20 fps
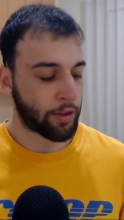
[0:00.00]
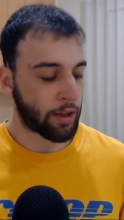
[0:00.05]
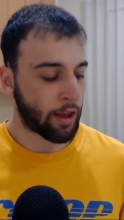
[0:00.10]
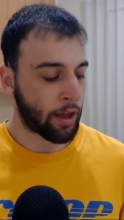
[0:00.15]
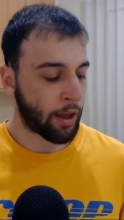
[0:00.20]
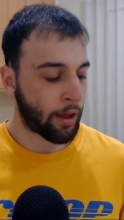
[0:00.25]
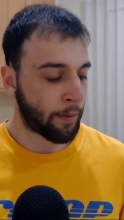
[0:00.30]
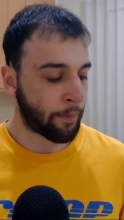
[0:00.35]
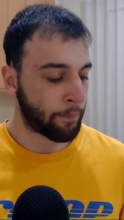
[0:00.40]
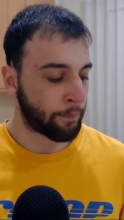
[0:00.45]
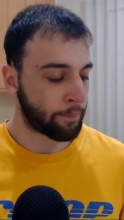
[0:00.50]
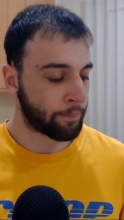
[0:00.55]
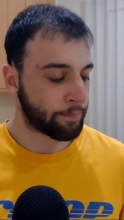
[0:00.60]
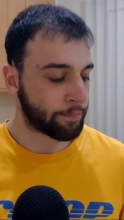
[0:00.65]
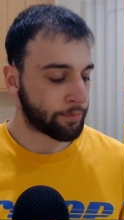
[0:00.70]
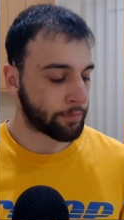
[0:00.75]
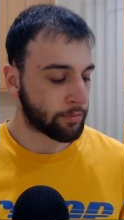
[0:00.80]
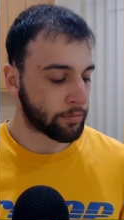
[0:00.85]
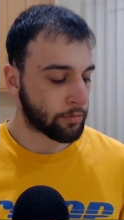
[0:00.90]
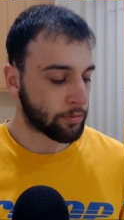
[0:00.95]

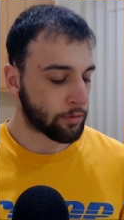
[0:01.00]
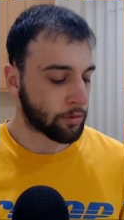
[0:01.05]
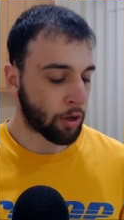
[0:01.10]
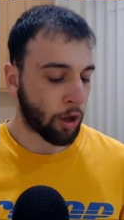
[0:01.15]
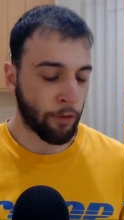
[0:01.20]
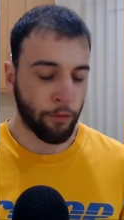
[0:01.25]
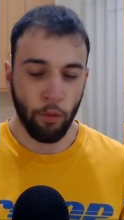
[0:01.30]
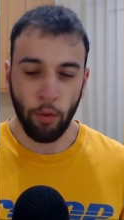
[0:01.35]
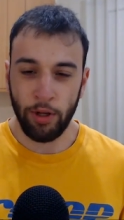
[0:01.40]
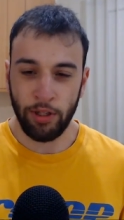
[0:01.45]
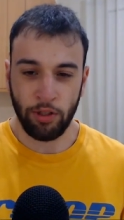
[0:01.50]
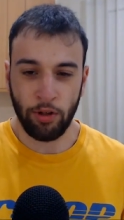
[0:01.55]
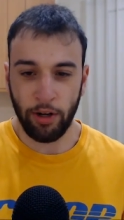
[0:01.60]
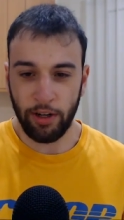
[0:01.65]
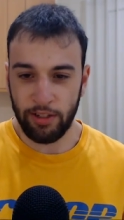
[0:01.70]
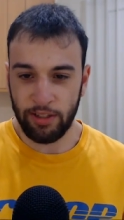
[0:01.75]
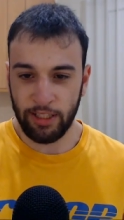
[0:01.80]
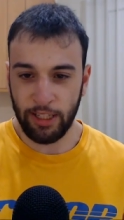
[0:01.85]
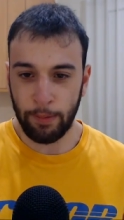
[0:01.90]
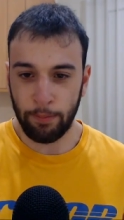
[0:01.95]
I've always kind
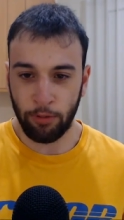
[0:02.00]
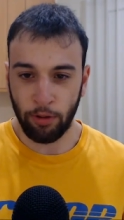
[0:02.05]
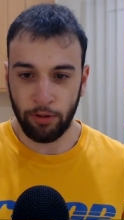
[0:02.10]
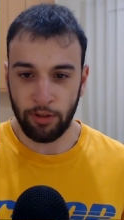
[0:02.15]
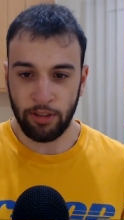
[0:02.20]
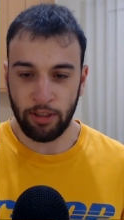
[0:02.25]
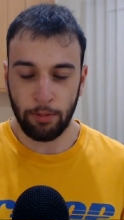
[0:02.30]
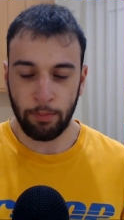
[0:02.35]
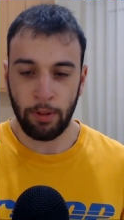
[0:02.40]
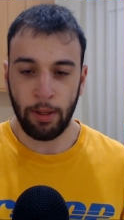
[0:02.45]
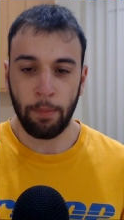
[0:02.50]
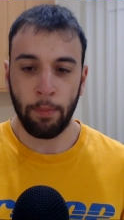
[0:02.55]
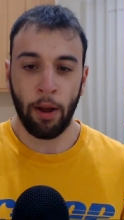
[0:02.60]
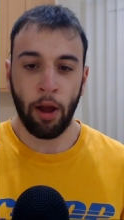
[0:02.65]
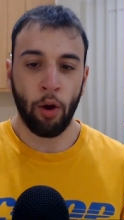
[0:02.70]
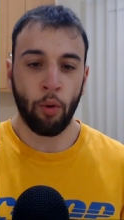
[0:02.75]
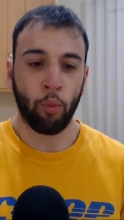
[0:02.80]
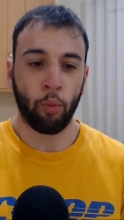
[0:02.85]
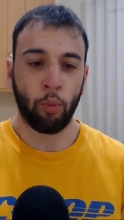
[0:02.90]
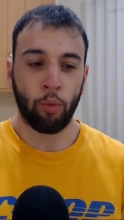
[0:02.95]
of skimped on this a bit,
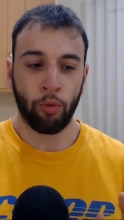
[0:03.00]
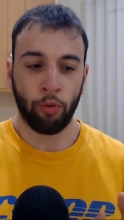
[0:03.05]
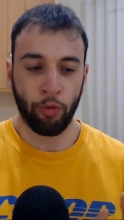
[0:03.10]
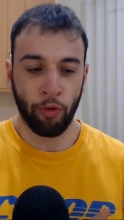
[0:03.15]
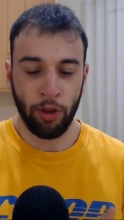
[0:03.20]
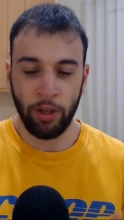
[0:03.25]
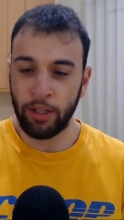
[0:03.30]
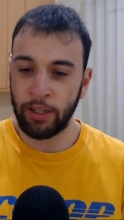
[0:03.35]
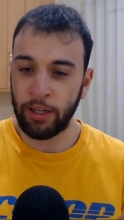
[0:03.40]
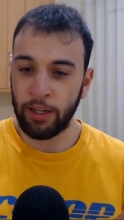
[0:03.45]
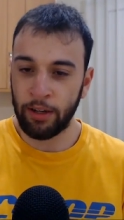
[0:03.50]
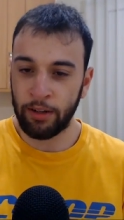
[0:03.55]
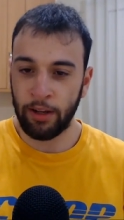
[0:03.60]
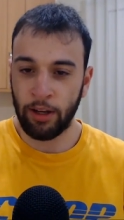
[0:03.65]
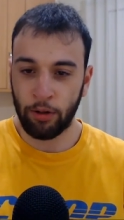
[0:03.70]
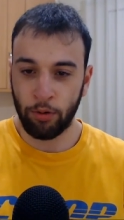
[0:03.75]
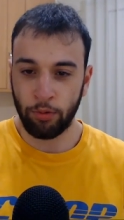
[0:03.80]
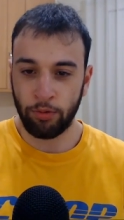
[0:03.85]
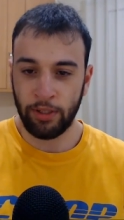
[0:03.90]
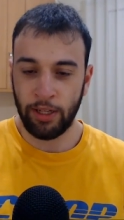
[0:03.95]
but really need to
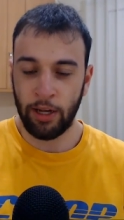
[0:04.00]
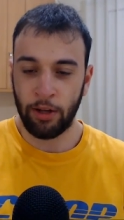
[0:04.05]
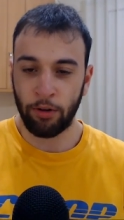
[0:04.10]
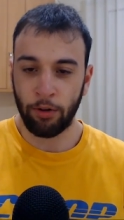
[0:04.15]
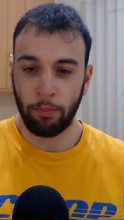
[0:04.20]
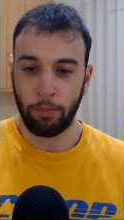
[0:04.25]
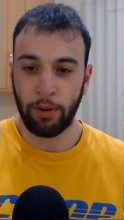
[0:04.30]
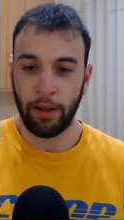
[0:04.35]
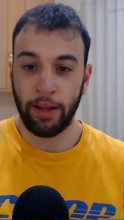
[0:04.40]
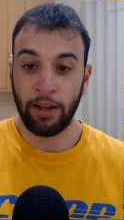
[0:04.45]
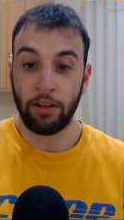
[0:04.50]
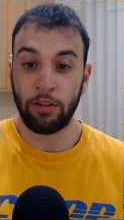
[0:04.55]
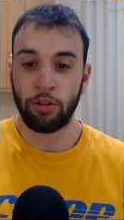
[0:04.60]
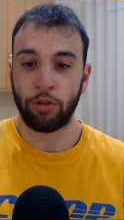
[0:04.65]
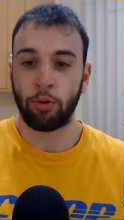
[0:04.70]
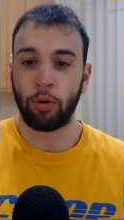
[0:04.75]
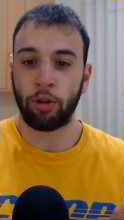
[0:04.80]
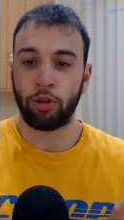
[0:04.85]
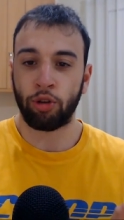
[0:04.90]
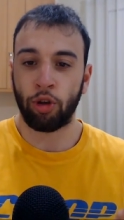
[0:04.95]
knuckle down on players
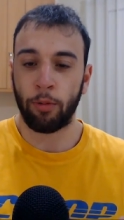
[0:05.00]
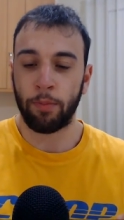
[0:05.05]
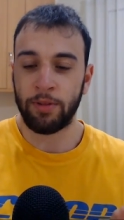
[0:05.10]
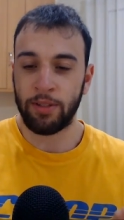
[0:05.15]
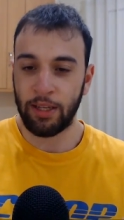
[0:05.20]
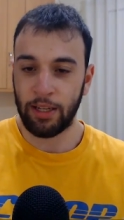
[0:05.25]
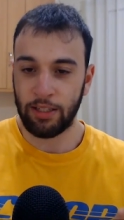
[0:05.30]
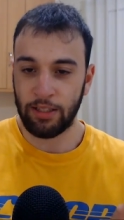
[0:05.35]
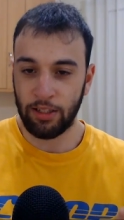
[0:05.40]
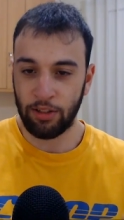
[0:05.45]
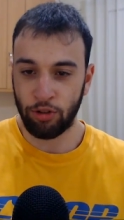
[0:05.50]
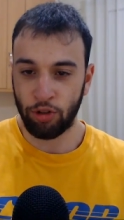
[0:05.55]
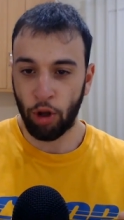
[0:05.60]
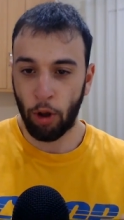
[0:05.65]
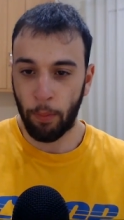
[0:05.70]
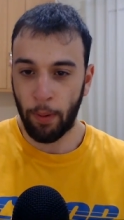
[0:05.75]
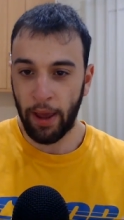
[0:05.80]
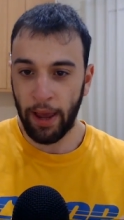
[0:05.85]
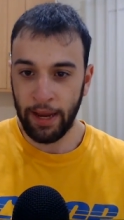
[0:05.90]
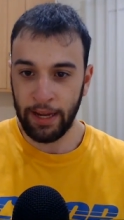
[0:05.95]
who are top 6 and
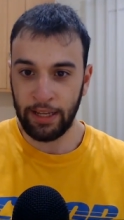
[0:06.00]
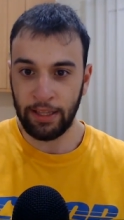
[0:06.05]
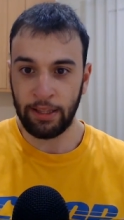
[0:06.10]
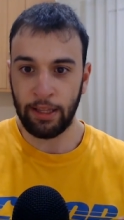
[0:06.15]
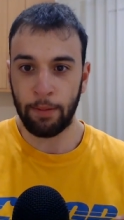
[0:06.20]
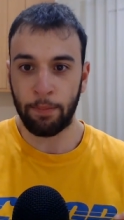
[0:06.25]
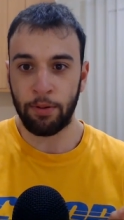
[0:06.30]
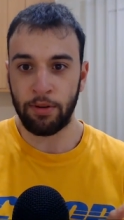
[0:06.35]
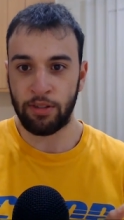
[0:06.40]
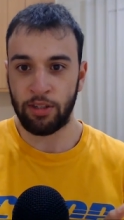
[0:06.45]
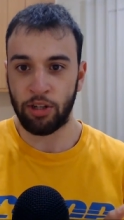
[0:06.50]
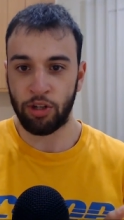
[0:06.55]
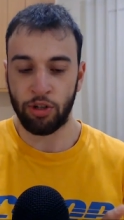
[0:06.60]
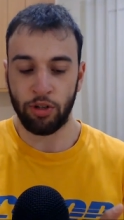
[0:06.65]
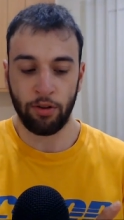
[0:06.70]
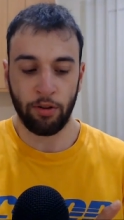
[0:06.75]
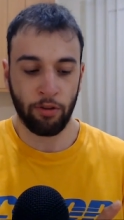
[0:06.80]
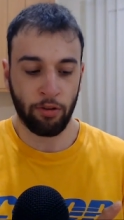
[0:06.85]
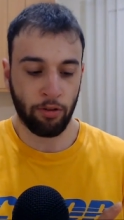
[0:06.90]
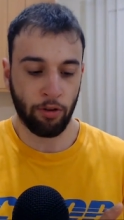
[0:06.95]
top 8 in their
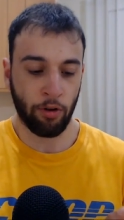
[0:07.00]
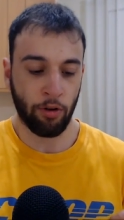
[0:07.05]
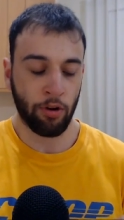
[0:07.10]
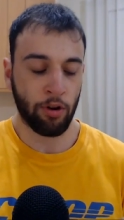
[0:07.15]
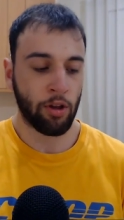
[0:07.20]
position. So,